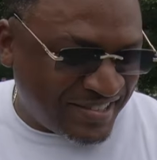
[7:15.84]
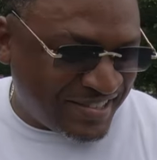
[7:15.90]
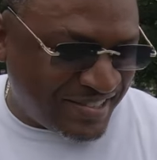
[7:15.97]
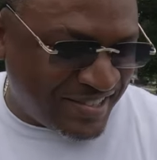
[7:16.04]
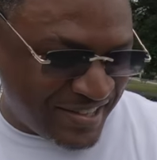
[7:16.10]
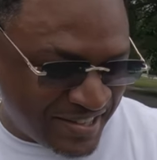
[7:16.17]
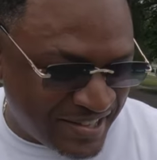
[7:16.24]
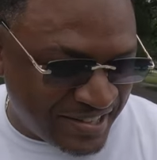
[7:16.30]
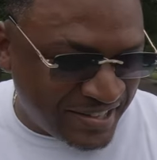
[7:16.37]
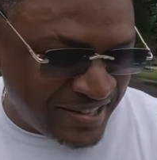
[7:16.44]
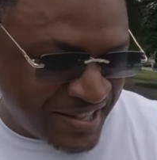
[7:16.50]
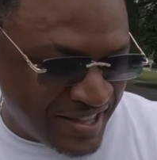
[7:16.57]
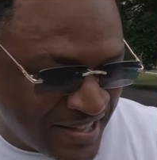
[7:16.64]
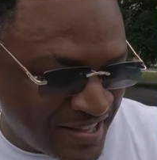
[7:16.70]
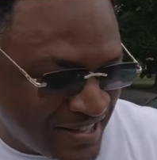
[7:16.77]
Look, he
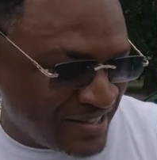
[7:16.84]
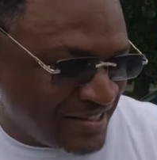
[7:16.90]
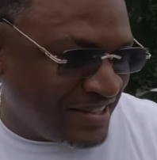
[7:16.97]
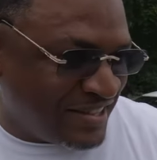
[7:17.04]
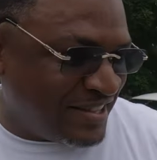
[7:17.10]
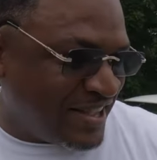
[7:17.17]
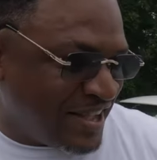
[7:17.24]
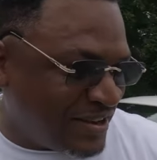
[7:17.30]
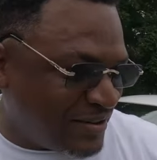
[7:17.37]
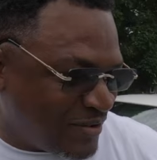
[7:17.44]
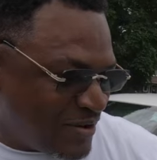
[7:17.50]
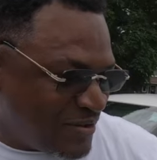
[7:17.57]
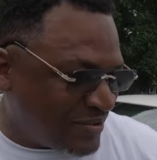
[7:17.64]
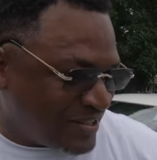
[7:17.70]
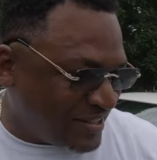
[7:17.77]
got a grown
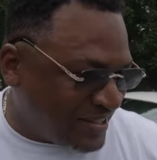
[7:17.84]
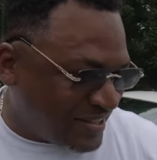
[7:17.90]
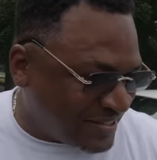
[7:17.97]
kid,